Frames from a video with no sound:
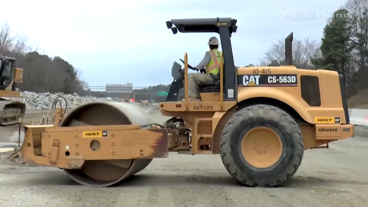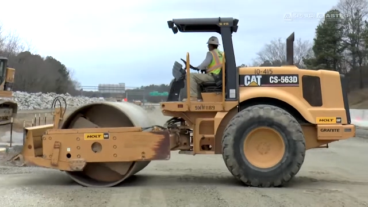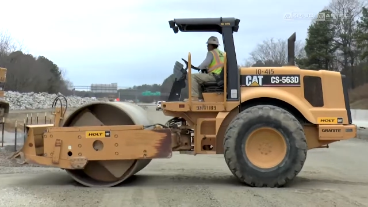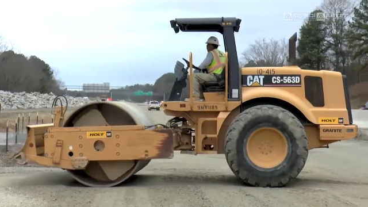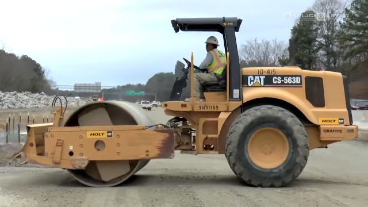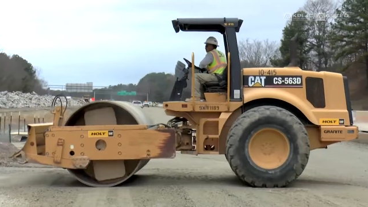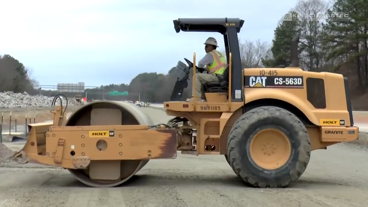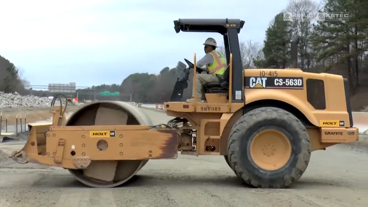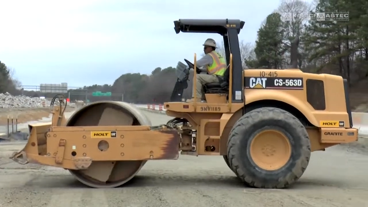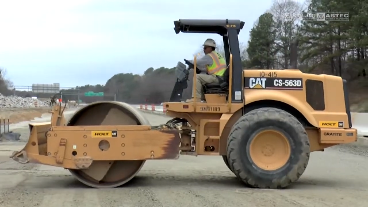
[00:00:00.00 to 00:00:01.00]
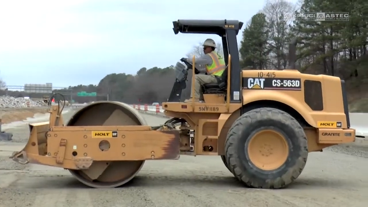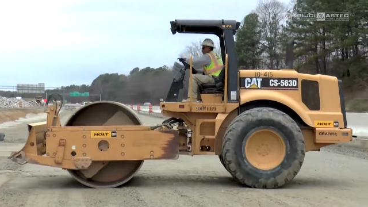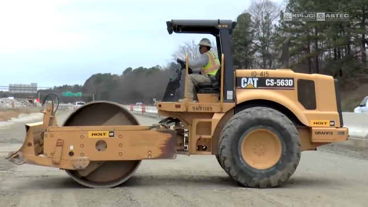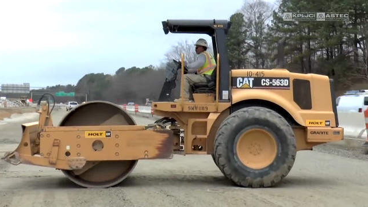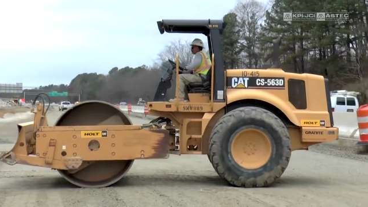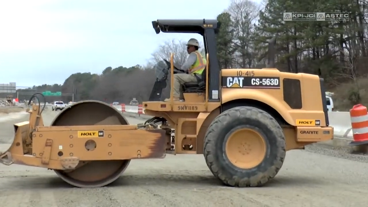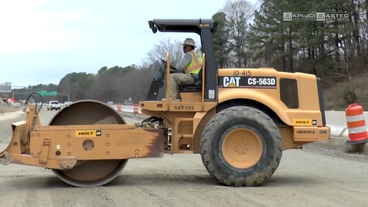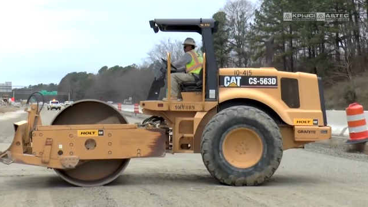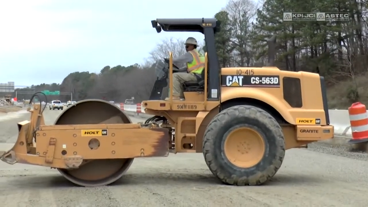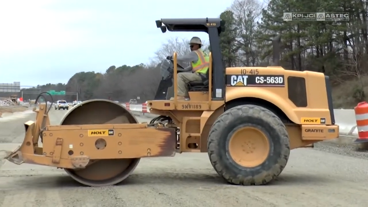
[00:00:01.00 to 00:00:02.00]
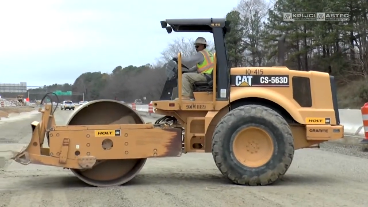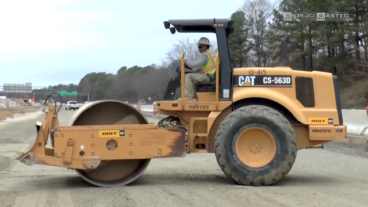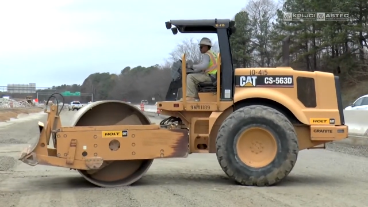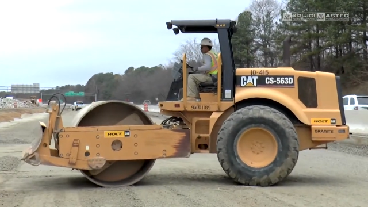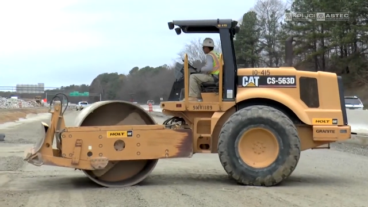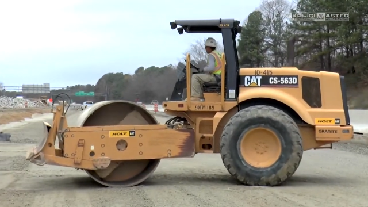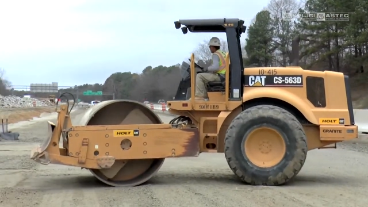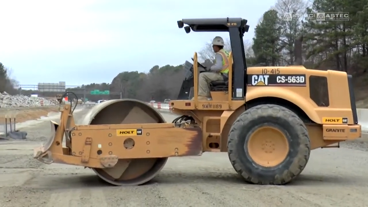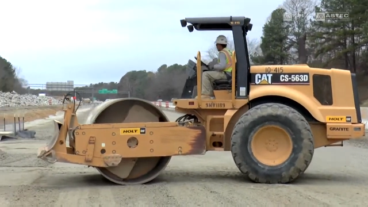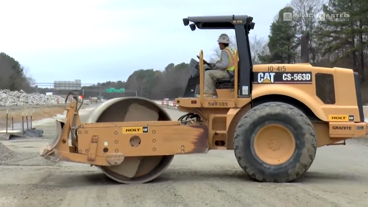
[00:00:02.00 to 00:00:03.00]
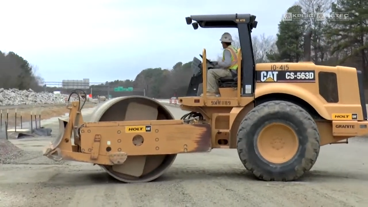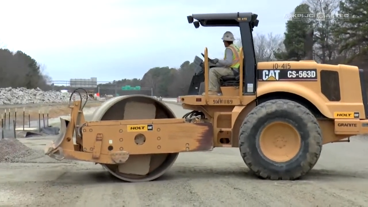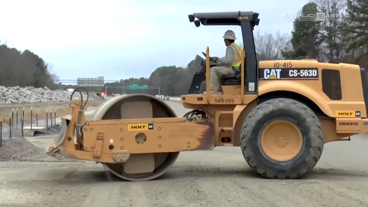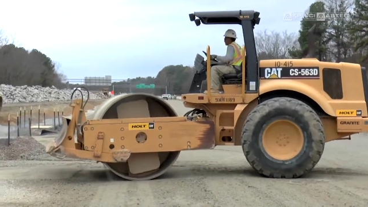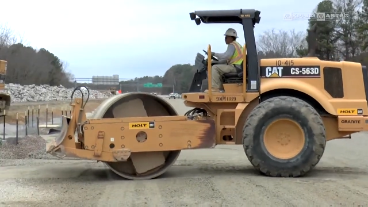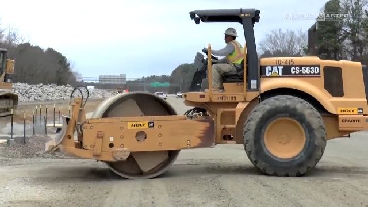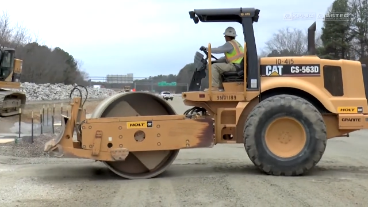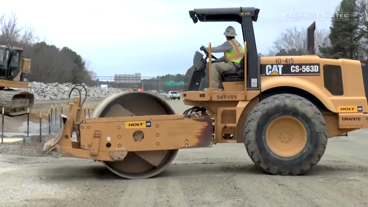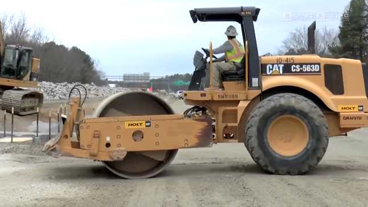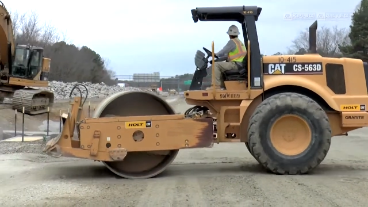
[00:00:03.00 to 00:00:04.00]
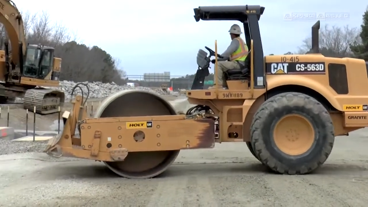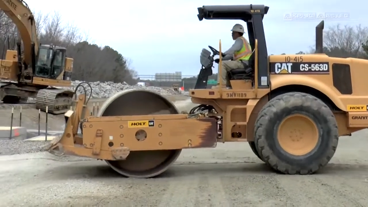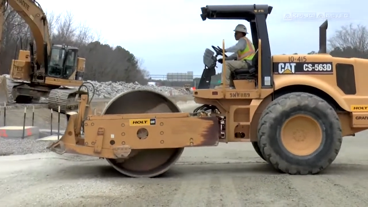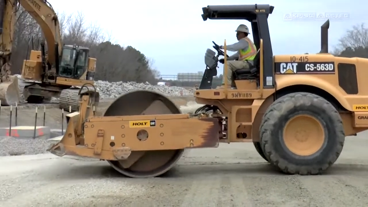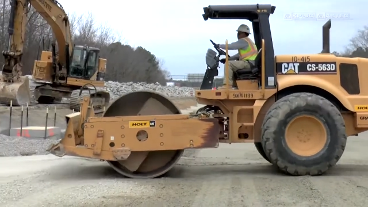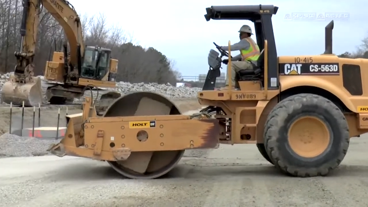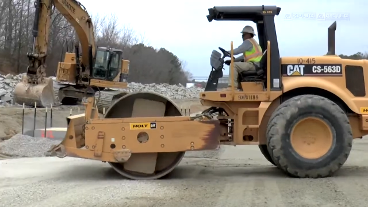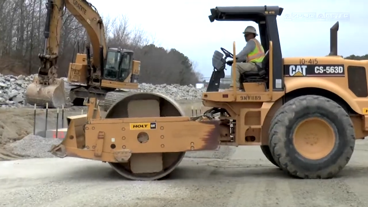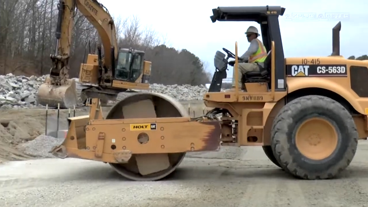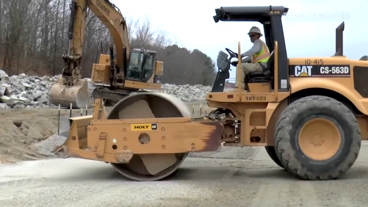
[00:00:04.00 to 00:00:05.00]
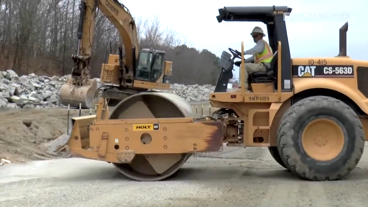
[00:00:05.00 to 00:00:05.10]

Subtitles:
[unreadable: no face in view]